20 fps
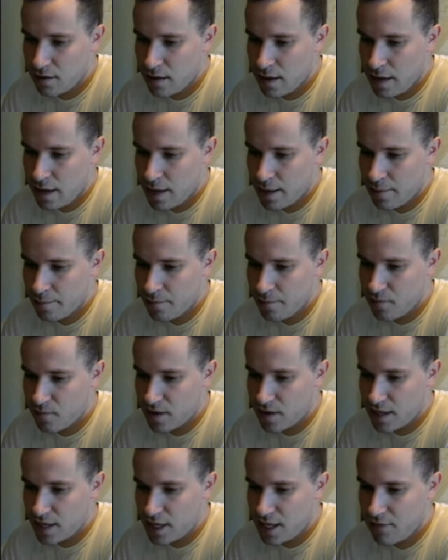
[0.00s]
um,
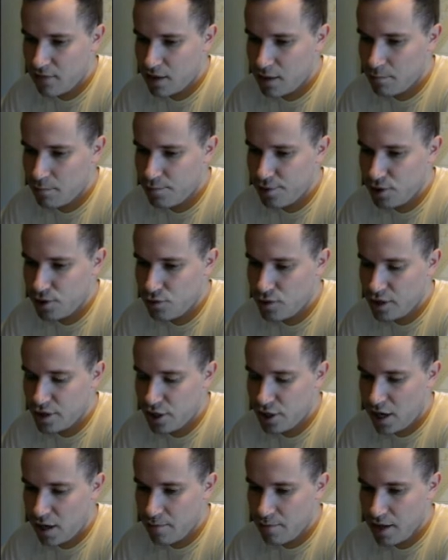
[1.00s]
giving blue the
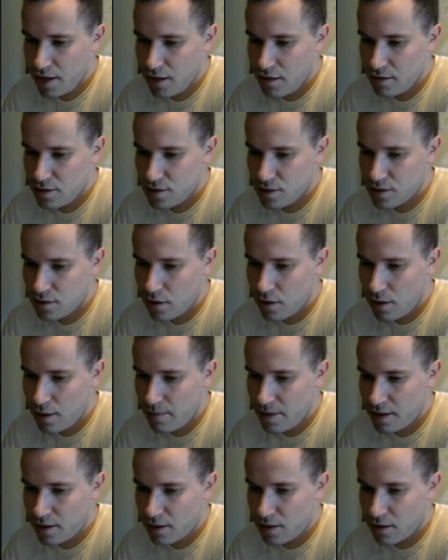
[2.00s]
checkmate. So I'm
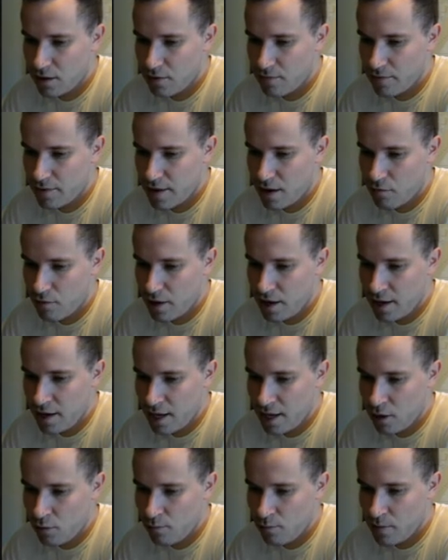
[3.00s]
not going to go for that right
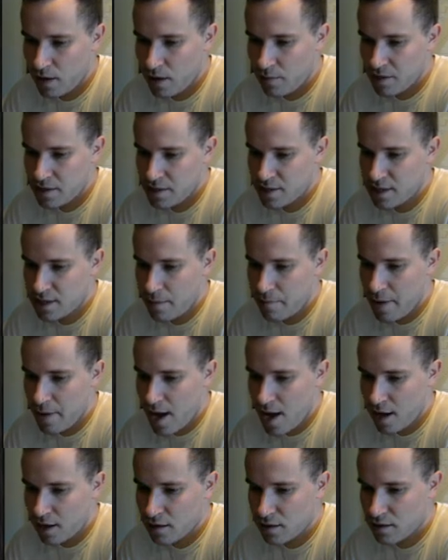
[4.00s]
now. I'm going to step
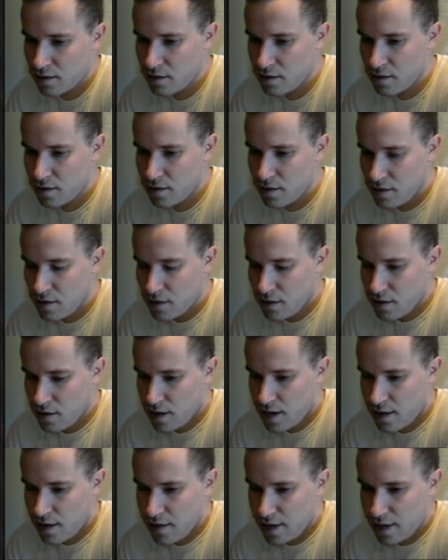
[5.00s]
back.
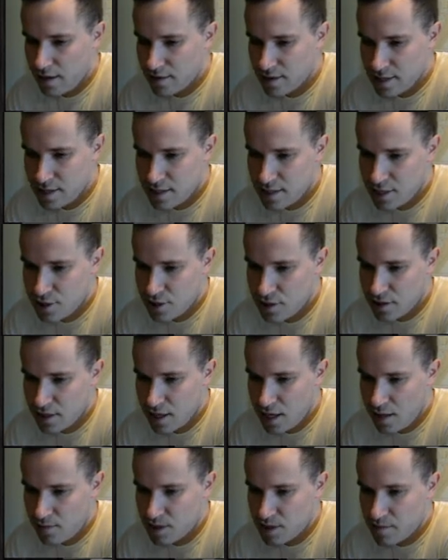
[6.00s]
I think at this stage in the
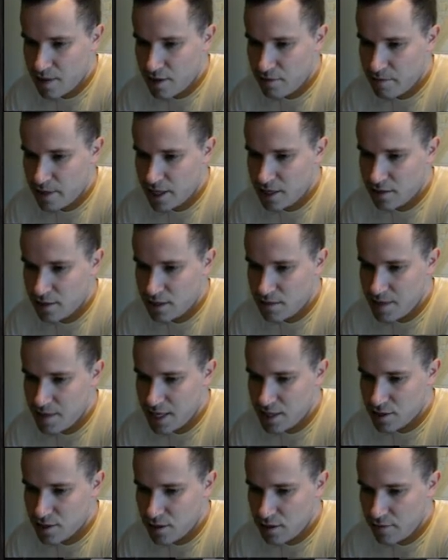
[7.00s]
game, it's better be, to be
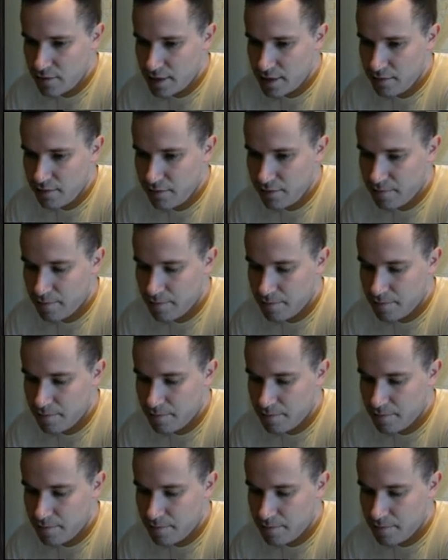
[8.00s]
conservative,